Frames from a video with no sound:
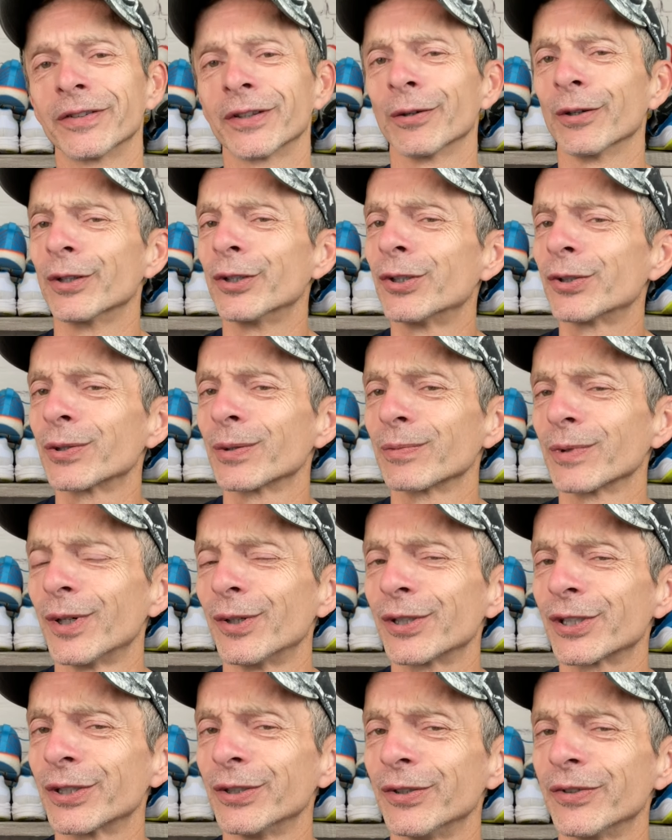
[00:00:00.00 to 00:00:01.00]
They're a neutral
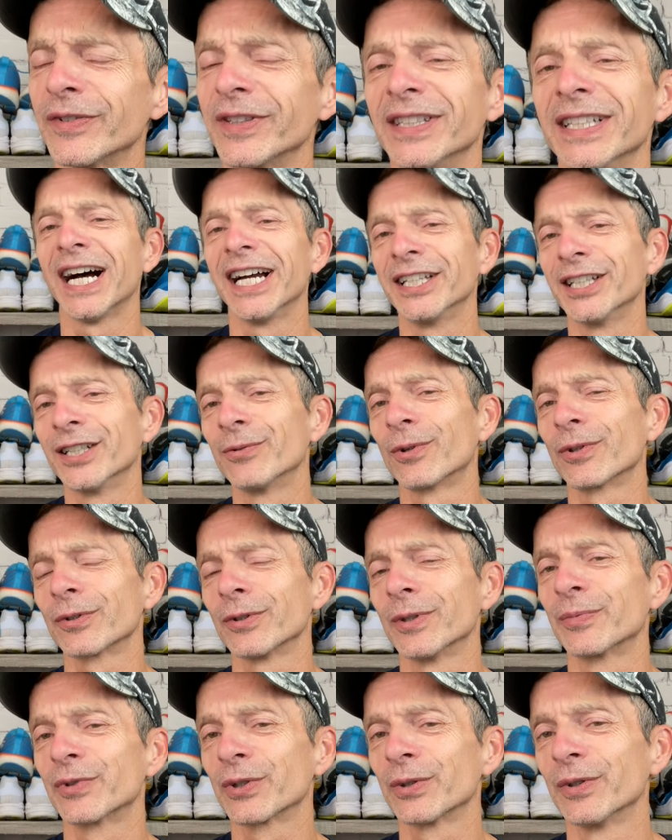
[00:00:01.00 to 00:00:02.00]
road shoe. I did order
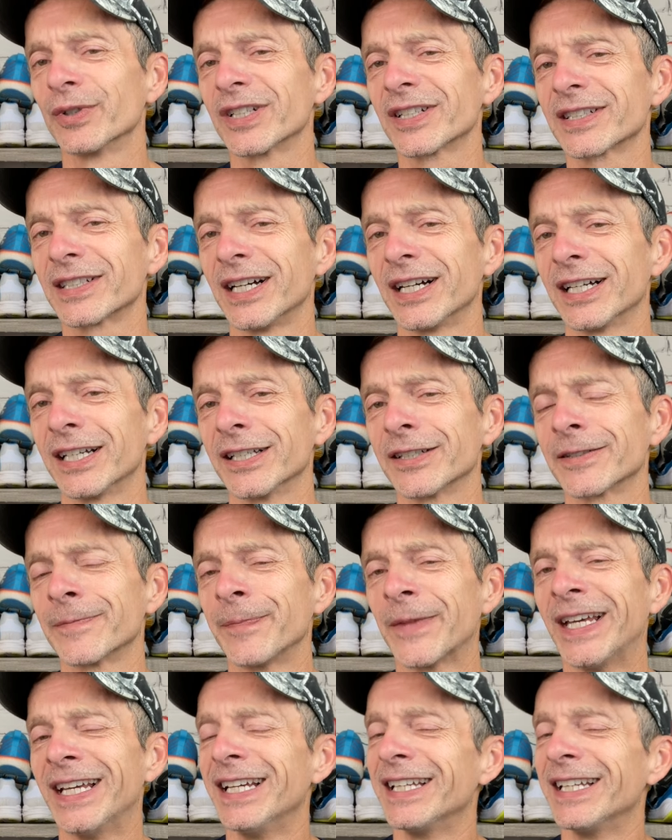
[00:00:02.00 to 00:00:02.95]
them true to size.